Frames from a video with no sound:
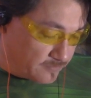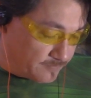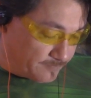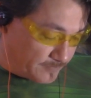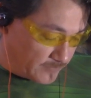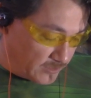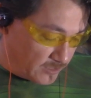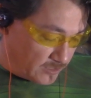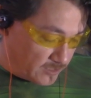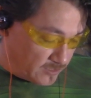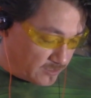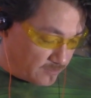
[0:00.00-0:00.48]

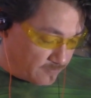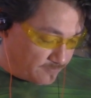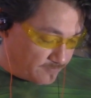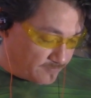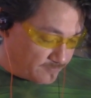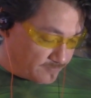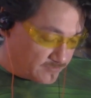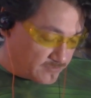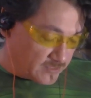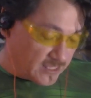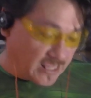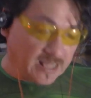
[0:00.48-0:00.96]

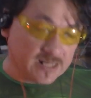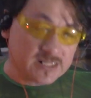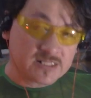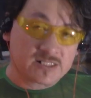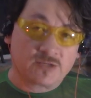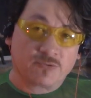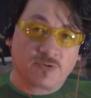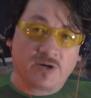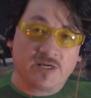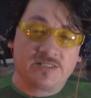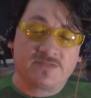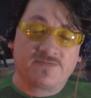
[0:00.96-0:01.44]

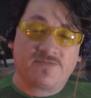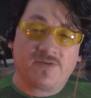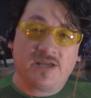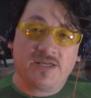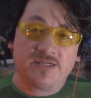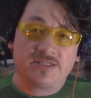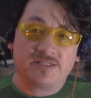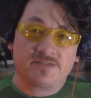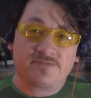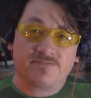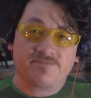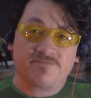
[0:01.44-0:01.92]
LeRay's
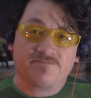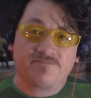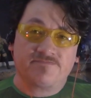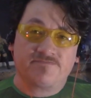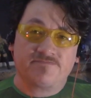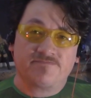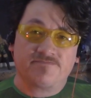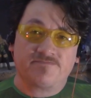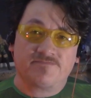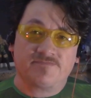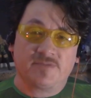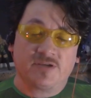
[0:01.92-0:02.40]
face.
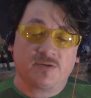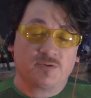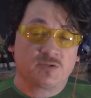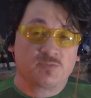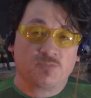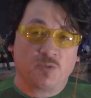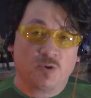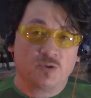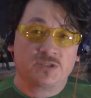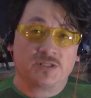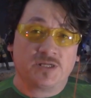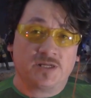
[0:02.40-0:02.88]
It was
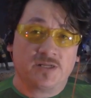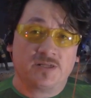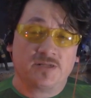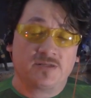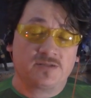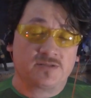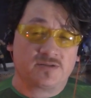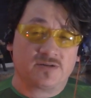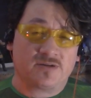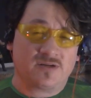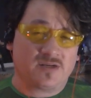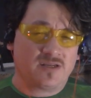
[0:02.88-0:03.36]
supposed to hit it,
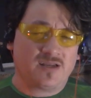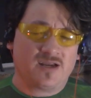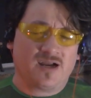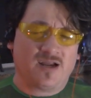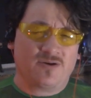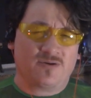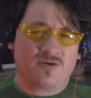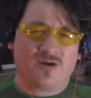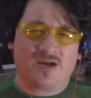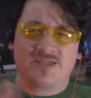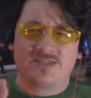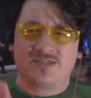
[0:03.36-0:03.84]
so I
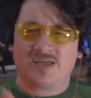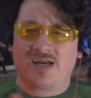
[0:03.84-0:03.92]
don't know.